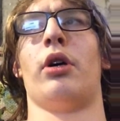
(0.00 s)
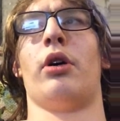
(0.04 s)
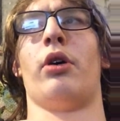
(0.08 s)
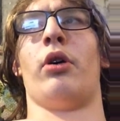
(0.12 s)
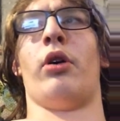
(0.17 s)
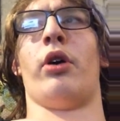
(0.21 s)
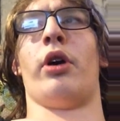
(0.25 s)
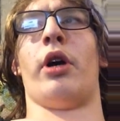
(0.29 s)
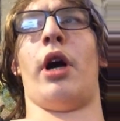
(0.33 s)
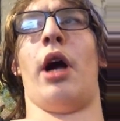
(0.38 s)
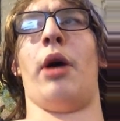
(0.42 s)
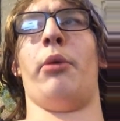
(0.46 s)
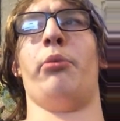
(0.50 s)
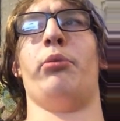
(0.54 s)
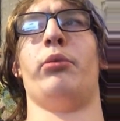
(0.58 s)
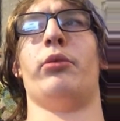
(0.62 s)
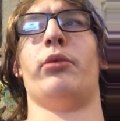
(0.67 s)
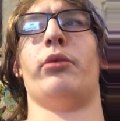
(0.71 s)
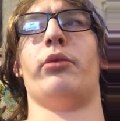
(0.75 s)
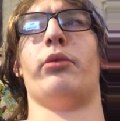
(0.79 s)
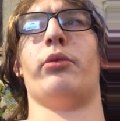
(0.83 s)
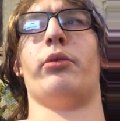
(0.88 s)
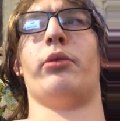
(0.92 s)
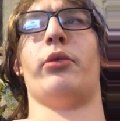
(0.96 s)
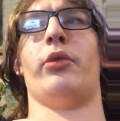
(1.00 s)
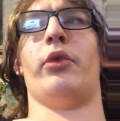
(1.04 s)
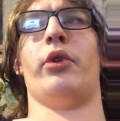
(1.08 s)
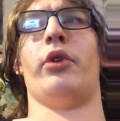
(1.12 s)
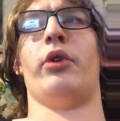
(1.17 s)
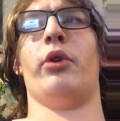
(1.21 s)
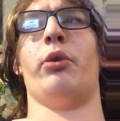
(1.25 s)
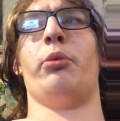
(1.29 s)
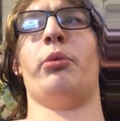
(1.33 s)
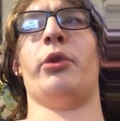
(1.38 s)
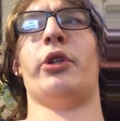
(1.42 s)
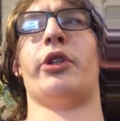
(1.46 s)
or I'm a
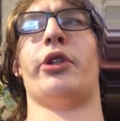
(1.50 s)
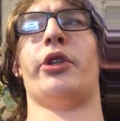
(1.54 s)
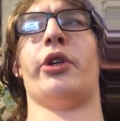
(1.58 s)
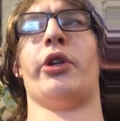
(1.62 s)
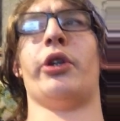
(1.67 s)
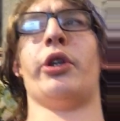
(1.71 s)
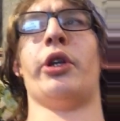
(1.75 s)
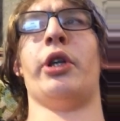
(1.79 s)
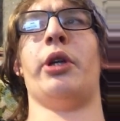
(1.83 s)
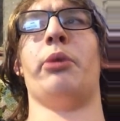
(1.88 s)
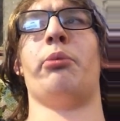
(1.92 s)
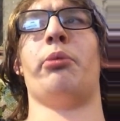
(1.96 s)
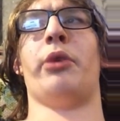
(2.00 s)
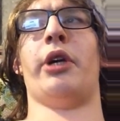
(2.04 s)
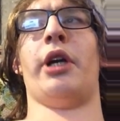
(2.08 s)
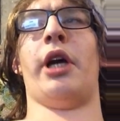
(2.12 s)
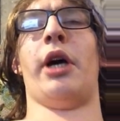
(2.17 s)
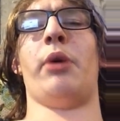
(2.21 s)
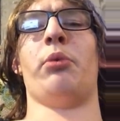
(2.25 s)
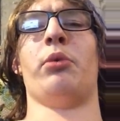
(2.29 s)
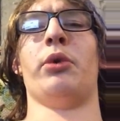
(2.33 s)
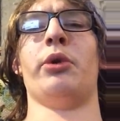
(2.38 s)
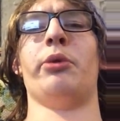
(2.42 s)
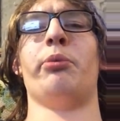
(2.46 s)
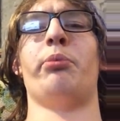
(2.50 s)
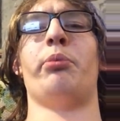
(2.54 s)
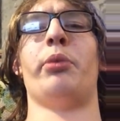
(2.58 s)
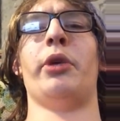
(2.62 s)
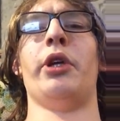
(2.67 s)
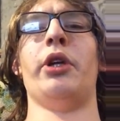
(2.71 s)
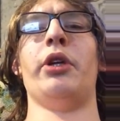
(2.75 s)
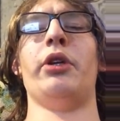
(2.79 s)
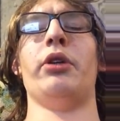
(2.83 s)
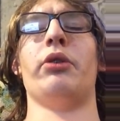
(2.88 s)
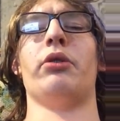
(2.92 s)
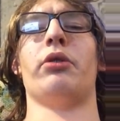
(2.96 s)
little bit dirty, but I wouldn't
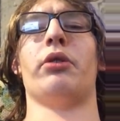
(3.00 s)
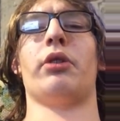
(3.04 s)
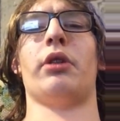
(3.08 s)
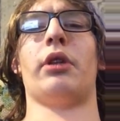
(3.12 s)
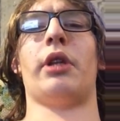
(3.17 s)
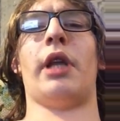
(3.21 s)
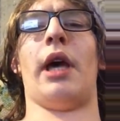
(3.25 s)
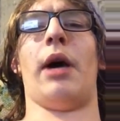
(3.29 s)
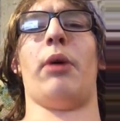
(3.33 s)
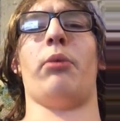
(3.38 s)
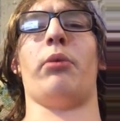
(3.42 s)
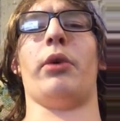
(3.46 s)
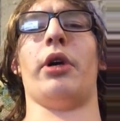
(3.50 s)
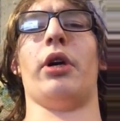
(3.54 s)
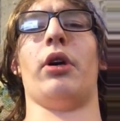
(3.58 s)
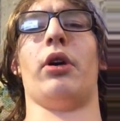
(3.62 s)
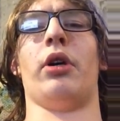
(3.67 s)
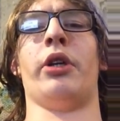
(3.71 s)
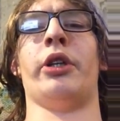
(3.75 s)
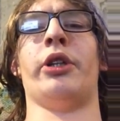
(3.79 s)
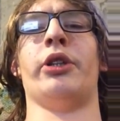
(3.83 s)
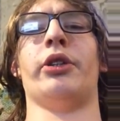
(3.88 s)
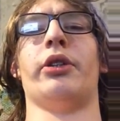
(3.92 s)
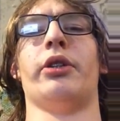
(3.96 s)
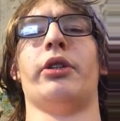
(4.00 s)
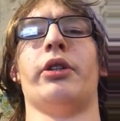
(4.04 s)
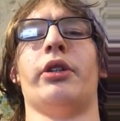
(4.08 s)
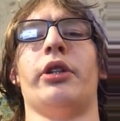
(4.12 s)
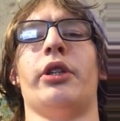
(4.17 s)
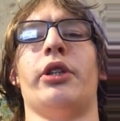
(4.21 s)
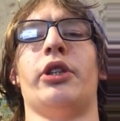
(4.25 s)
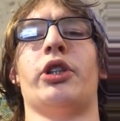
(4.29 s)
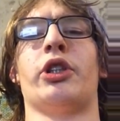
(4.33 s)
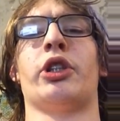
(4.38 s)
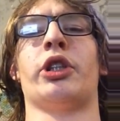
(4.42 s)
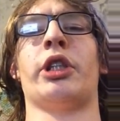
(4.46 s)
be that way on
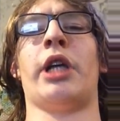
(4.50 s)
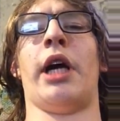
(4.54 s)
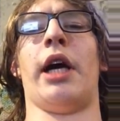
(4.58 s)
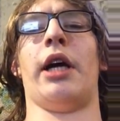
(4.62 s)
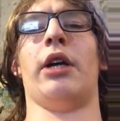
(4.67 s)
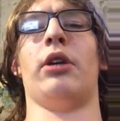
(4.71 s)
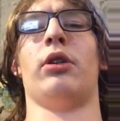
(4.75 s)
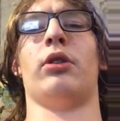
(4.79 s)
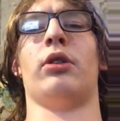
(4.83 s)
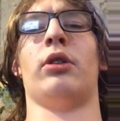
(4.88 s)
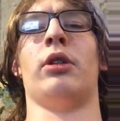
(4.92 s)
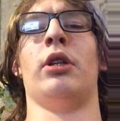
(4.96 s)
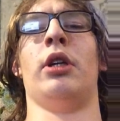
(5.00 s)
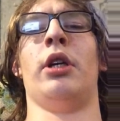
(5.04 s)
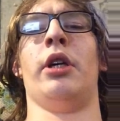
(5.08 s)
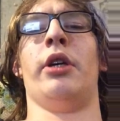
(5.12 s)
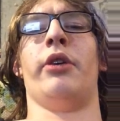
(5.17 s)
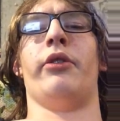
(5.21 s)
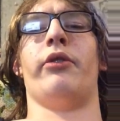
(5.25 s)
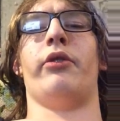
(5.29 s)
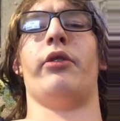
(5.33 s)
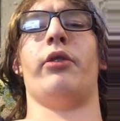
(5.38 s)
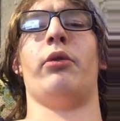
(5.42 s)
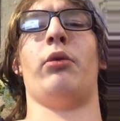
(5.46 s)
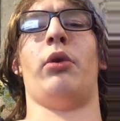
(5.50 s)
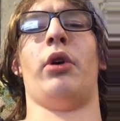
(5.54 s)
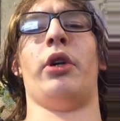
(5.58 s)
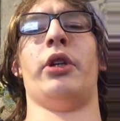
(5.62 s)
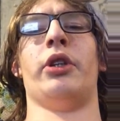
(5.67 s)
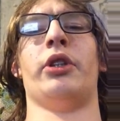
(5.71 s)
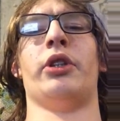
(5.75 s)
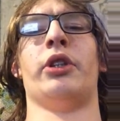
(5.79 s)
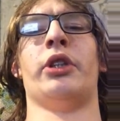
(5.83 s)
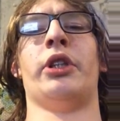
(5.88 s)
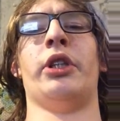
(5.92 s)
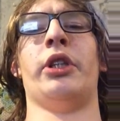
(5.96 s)
this channel. If you
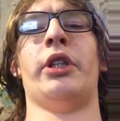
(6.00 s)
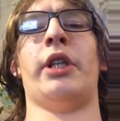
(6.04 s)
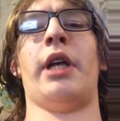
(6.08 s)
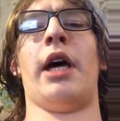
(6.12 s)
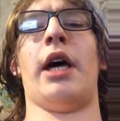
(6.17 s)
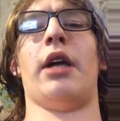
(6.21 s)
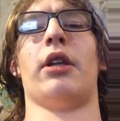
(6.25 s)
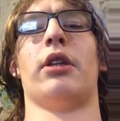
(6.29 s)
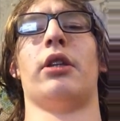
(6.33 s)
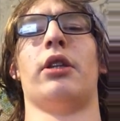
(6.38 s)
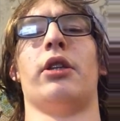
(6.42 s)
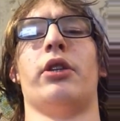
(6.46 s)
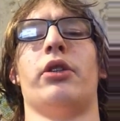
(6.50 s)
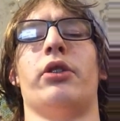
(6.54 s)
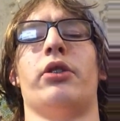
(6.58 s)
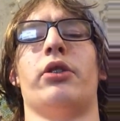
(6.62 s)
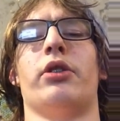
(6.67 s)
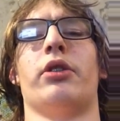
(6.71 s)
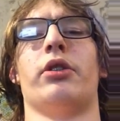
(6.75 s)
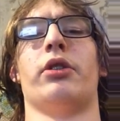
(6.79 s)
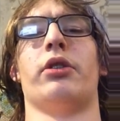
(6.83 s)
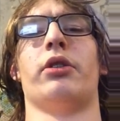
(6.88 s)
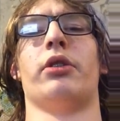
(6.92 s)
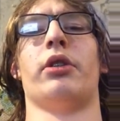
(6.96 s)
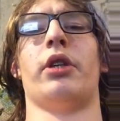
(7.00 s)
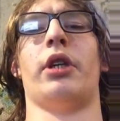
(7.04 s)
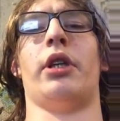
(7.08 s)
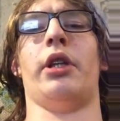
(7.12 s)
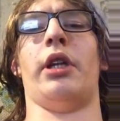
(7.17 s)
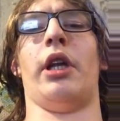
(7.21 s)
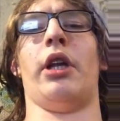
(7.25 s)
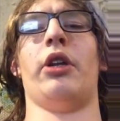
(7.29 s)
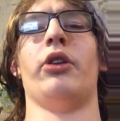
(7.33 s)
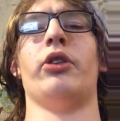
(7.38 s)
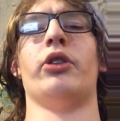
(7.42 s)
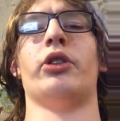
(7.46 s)
want to see that, there's
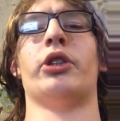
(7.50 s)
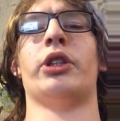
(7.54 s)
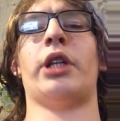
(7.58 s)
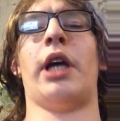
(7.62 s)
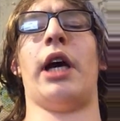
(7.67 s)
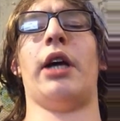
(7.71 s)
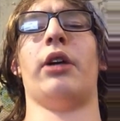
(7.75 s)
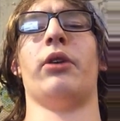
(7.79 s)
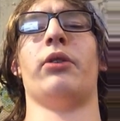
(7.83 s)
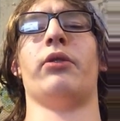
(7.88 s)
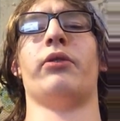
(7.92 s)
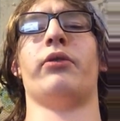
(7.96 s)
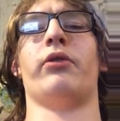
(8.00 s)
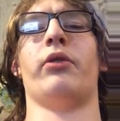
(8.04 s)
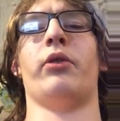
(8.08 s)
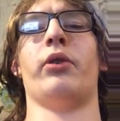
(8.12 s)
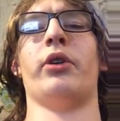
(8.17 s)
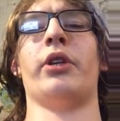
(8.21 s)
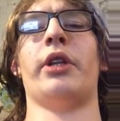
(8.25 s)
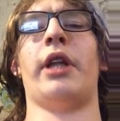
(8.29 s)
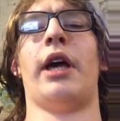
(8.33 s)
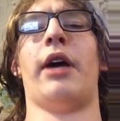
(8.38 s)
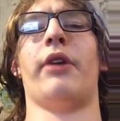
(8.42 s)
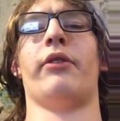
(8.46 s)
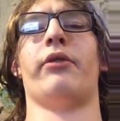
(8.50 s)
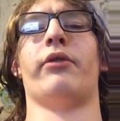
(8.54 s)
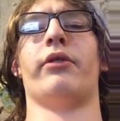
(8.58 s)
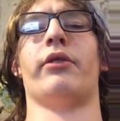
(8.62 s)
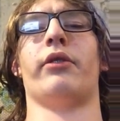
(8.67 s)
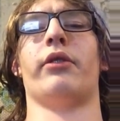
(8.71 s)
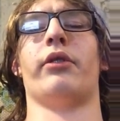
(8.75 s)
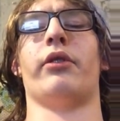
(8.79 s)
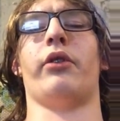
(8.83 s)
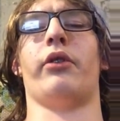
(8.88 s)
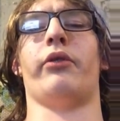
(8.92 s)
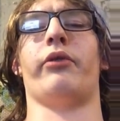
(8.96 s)
another channel for that
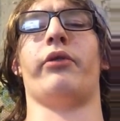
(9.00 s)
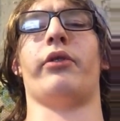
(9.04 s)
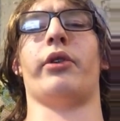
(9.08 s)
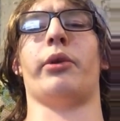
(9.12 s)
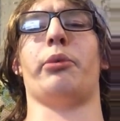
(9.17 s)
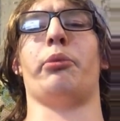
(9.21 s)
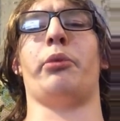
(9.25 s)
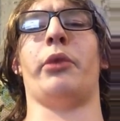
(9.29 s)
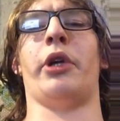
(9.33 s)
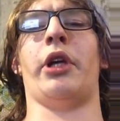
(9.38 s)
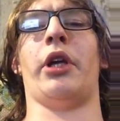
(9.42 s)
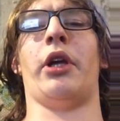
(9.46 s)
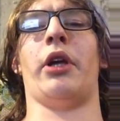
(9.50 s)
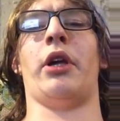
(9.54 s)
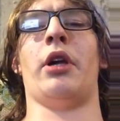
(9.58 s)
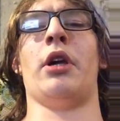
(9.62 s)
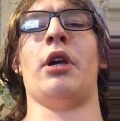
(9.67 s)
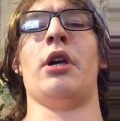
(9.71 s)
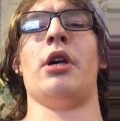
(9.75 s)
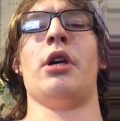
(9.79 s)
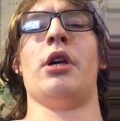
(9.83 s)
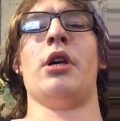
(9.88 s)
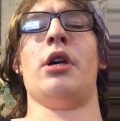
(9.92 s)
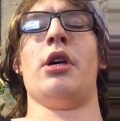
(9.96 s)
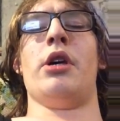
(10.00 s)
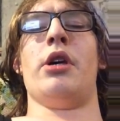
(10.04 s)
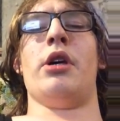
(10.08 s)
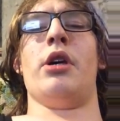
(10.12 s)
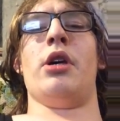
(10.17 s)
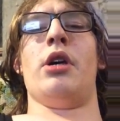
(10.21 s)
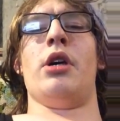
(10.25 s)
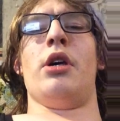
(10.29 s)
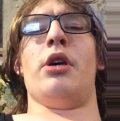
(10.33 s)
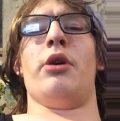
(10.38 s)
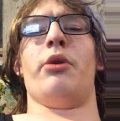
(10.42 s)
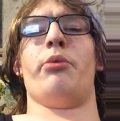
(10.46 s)
from me.
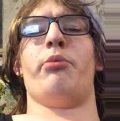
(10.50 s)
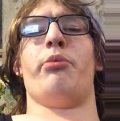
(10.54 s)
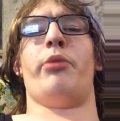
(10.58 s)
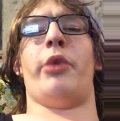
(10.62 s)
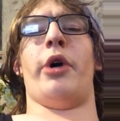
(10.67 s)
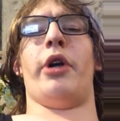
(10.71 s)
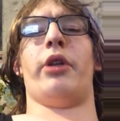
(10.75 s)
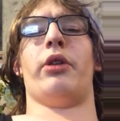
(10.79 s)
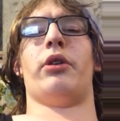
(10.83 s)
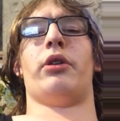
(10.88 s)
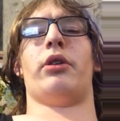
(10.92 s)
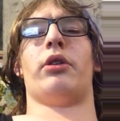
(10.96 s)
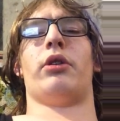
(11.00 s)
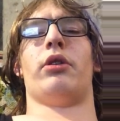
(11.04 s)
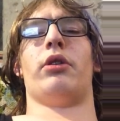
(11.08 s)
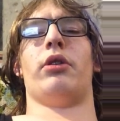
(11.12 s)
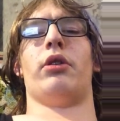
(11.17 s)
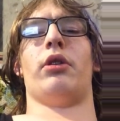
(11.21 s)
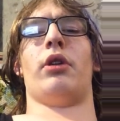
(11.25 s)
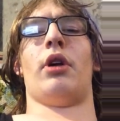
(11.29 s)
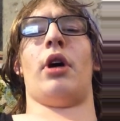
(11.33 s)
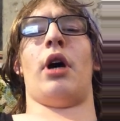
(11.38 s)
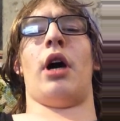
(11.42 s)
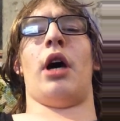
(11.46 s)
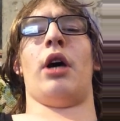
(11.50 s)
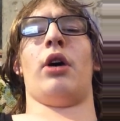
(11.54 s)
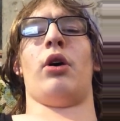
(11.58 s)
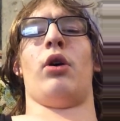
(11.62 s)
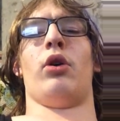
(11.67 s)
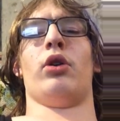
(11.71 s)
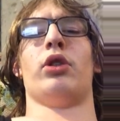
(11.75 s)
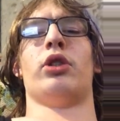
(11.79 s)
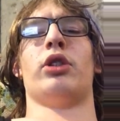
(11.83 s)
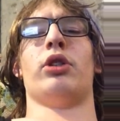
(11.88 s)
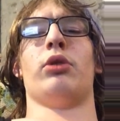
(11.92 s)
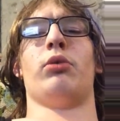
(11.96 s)
But I
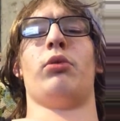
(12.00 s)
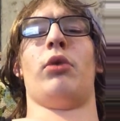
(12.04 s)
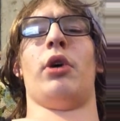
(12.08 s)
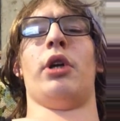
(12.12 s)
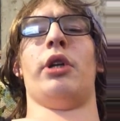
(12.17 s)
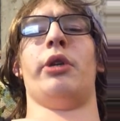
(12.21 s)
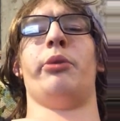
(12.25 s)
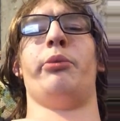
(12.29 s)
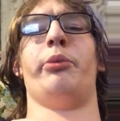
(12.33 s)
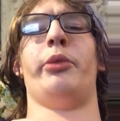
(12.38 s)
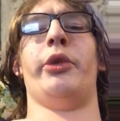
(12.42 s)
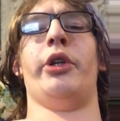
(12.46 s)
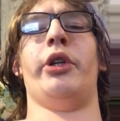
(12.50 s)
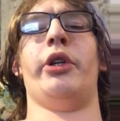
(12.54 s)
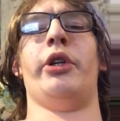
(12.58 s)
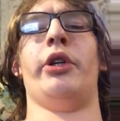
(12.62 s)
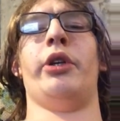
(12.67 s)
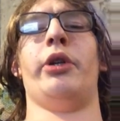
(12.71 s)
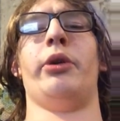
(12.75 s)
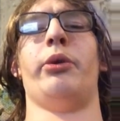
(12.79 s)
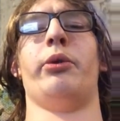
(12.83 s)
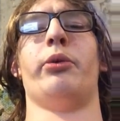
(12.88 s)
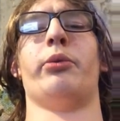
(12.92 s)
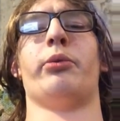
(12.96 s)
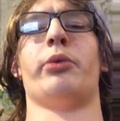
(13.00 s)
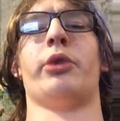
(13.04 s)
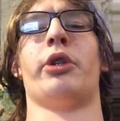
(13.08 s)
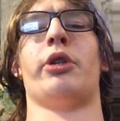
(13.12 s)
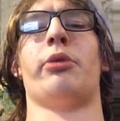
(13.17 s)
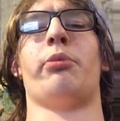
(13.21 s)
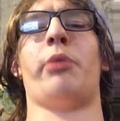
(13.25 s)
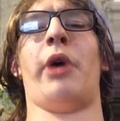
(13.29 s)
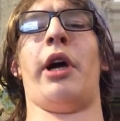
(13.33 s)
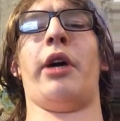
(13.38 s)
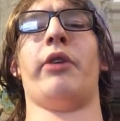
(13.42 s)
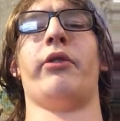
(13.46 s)
also want to be
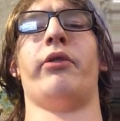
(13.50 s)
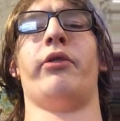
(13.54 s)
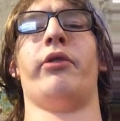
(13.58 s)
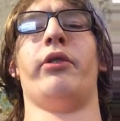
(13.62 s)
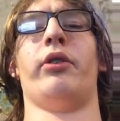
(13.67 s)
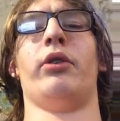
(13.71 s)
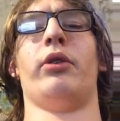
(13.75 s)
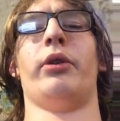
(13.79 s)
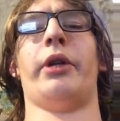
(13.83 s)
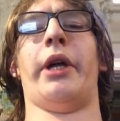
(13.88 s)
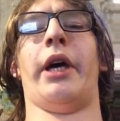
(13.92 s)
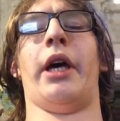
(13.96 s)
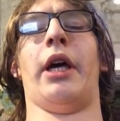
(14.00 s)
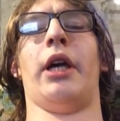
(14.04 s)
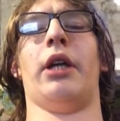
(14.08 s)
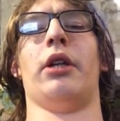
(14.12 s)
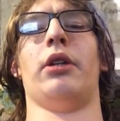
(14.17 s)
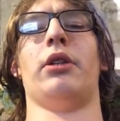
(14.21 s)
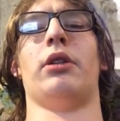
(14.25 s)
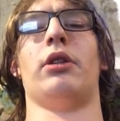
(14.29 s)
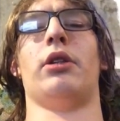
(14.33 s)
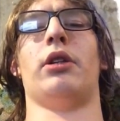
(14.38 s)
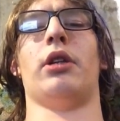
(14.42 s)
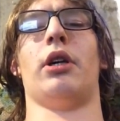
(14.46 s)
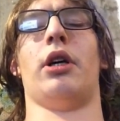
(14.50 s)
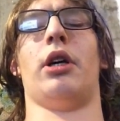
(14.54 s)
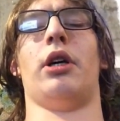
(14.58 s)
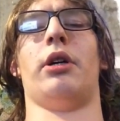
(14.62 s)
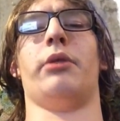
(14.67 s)
respectful and